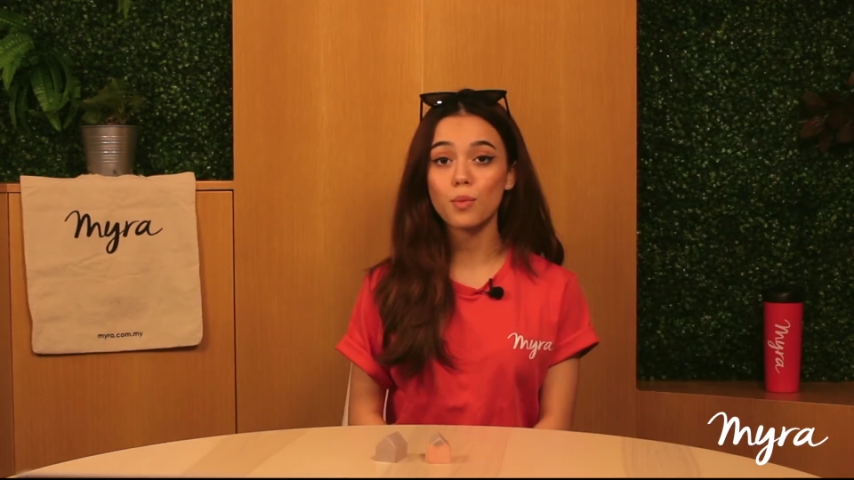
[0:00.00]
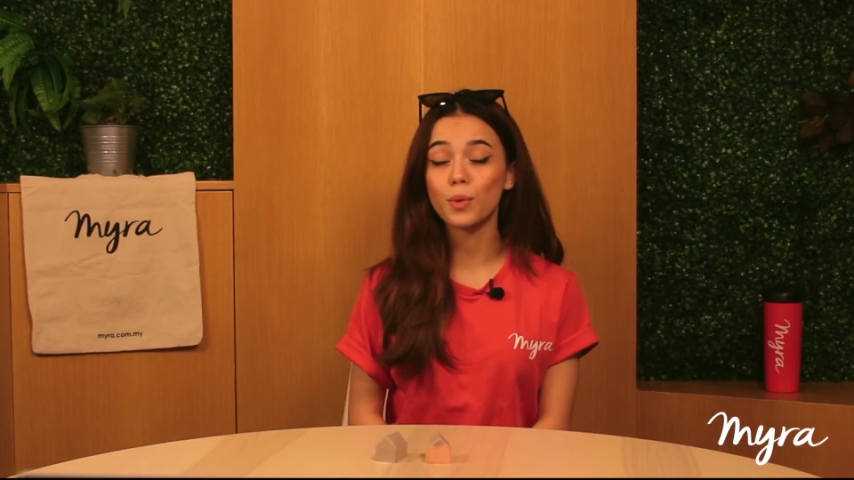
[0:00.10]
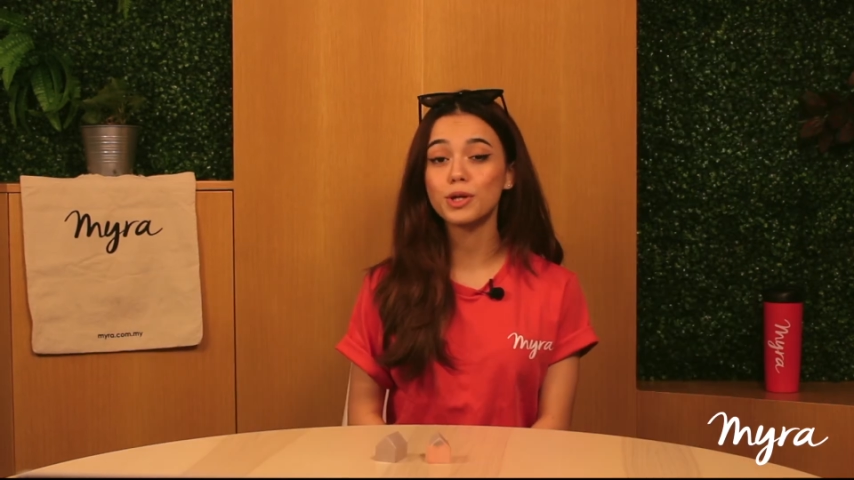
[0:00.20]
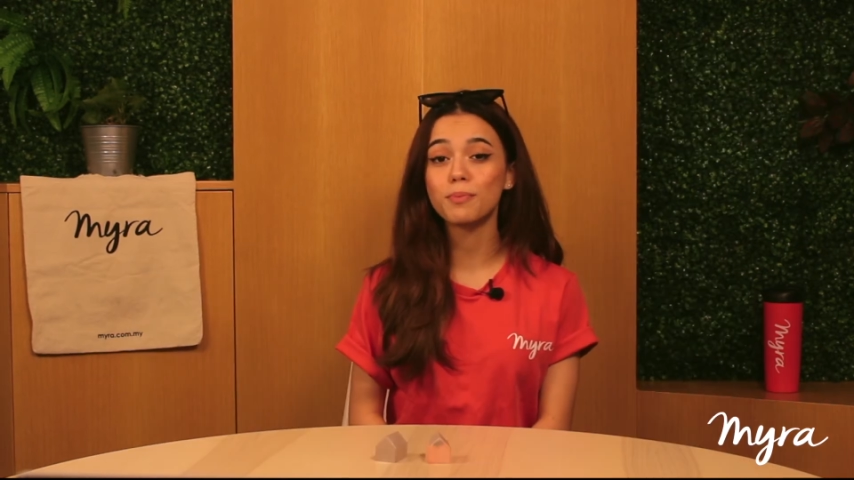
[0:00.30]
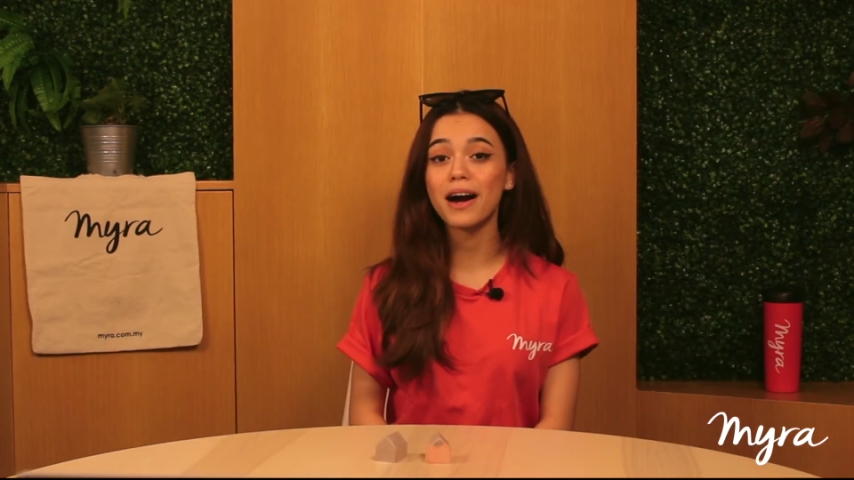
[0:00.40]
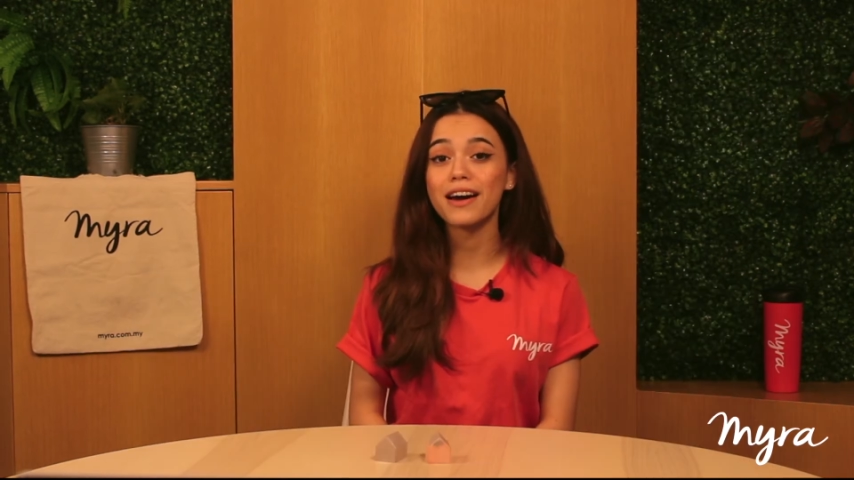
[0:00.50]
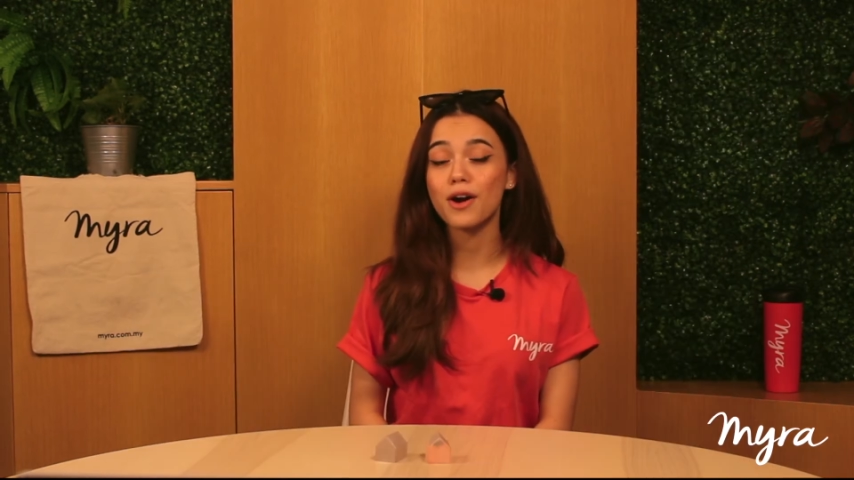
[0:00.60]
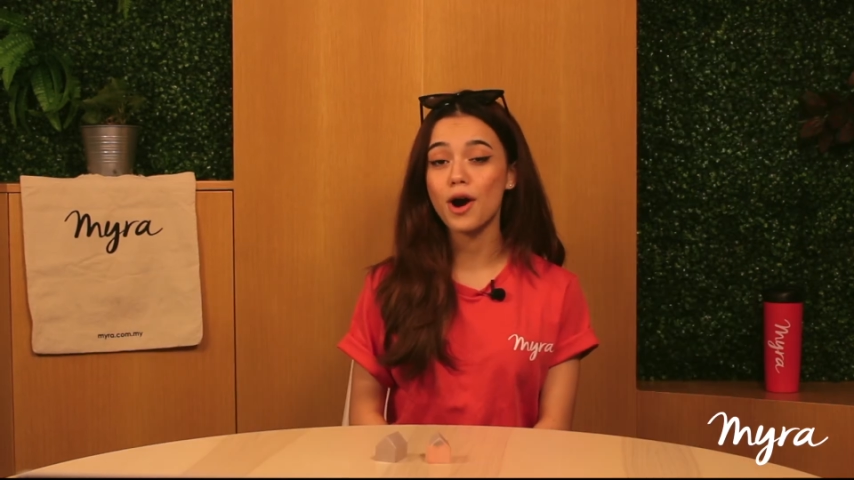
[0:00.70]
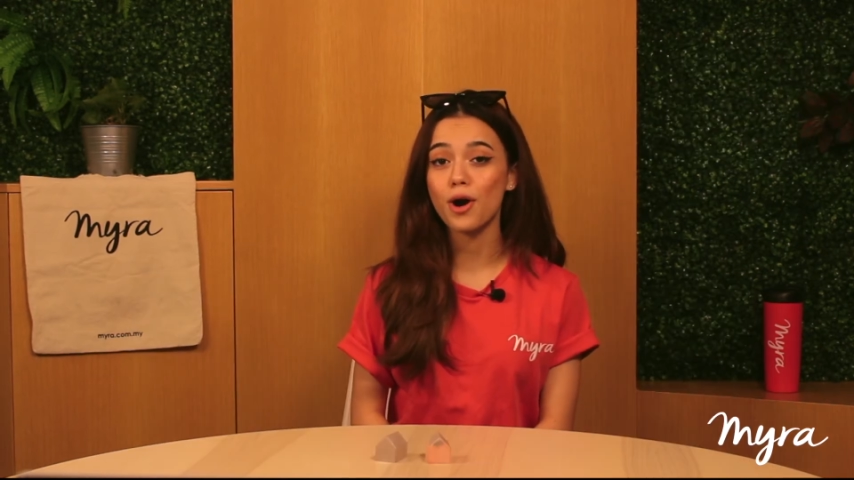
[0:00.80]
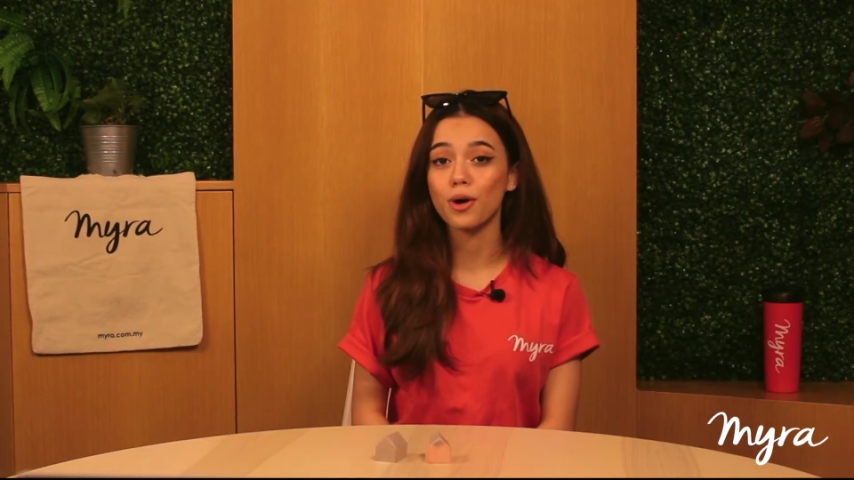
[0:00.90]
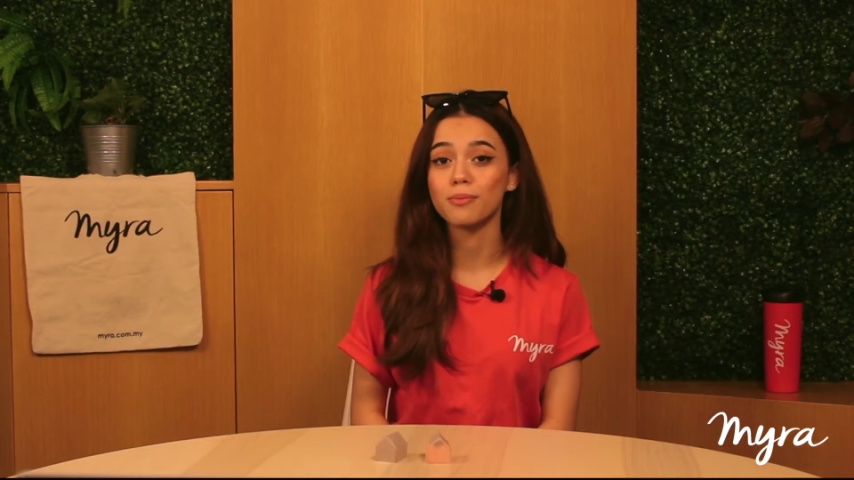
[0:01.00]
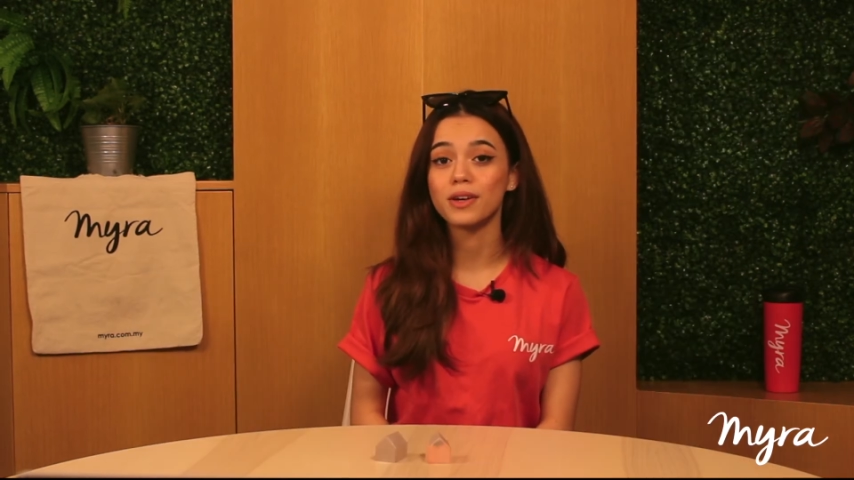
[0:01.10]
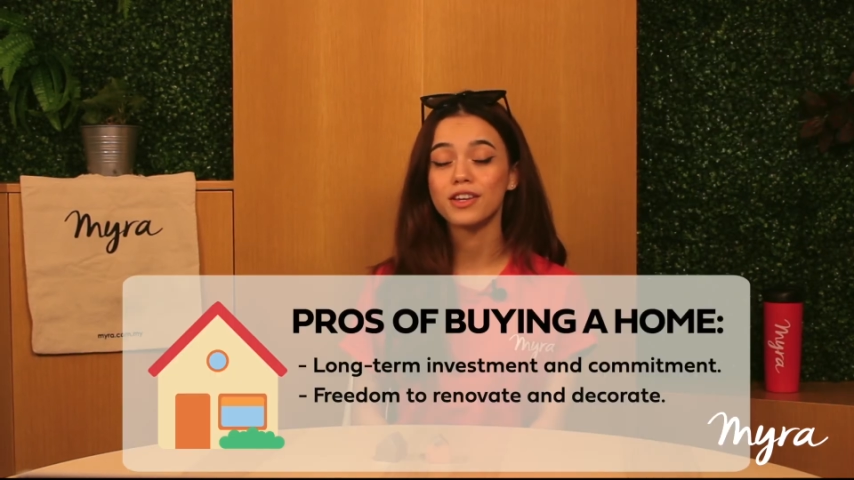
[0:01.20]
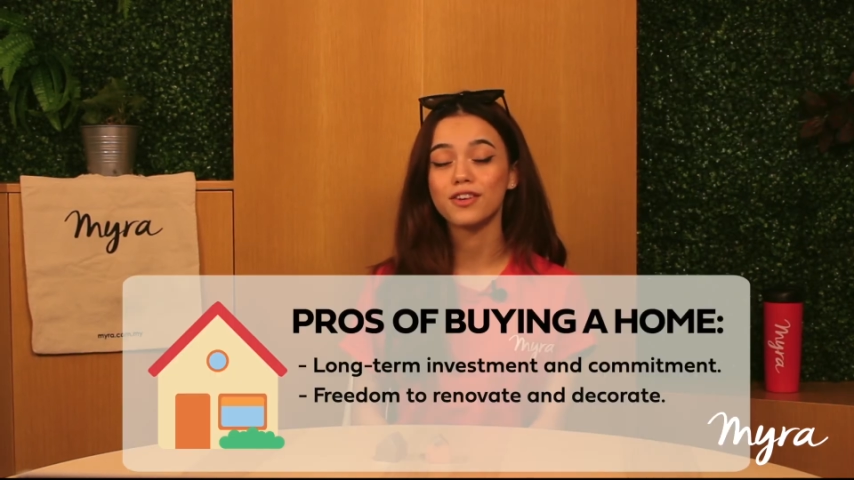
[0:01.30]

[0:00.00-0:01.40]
When you buy a home,